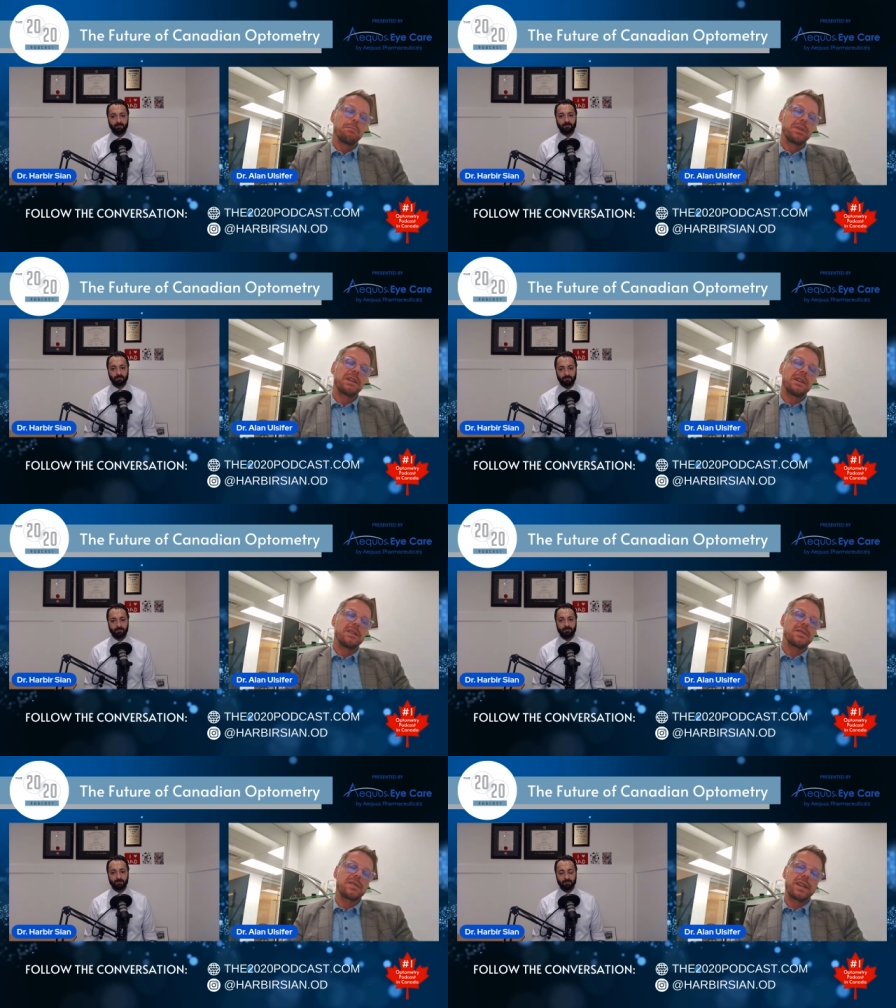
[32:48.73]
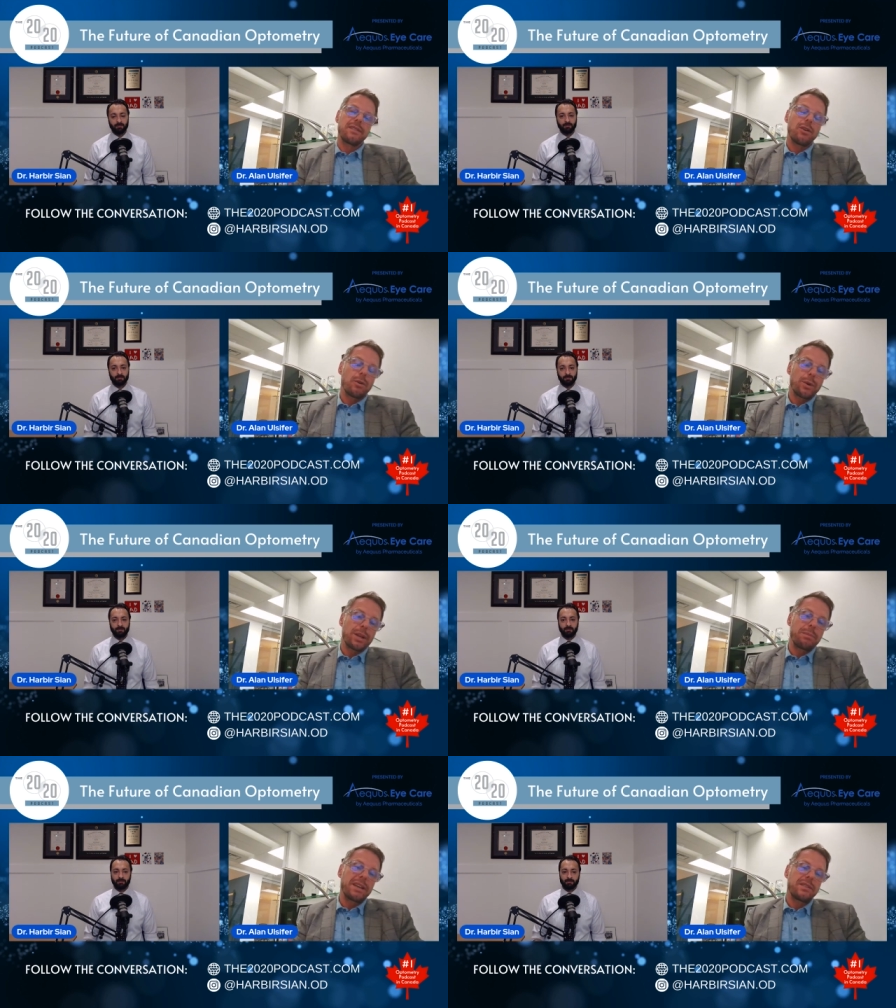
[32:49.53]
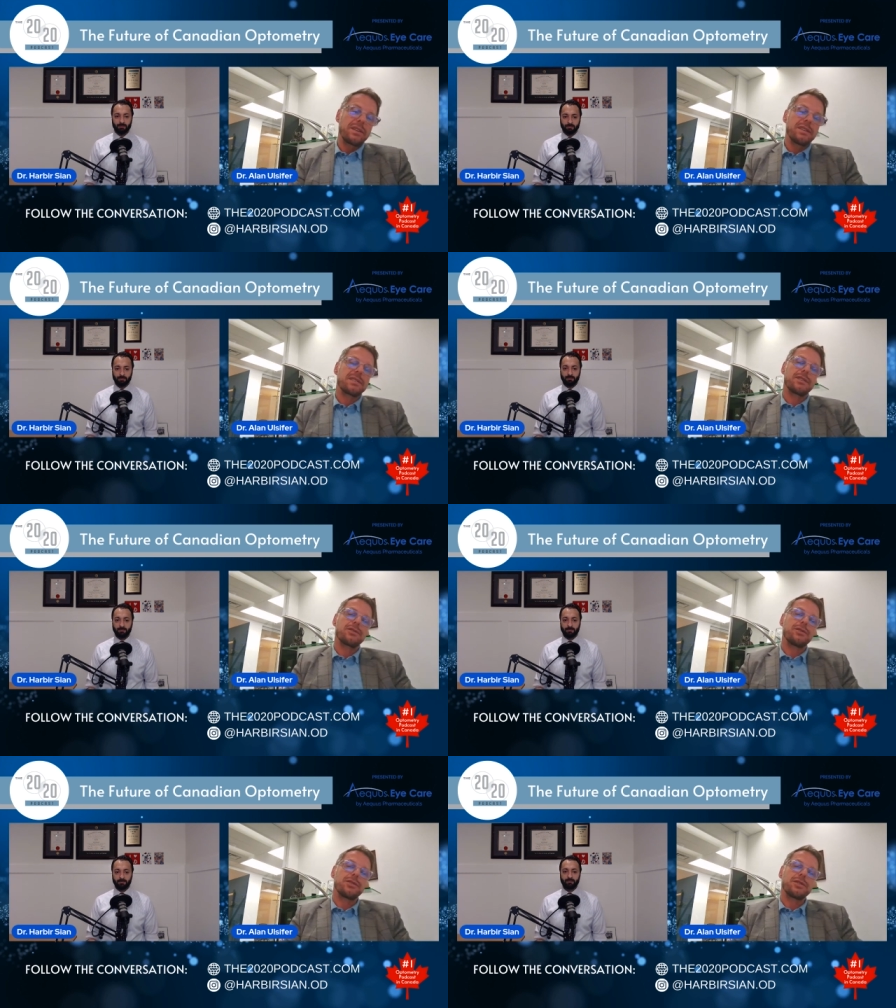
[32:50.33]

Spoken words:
because they've already made the decision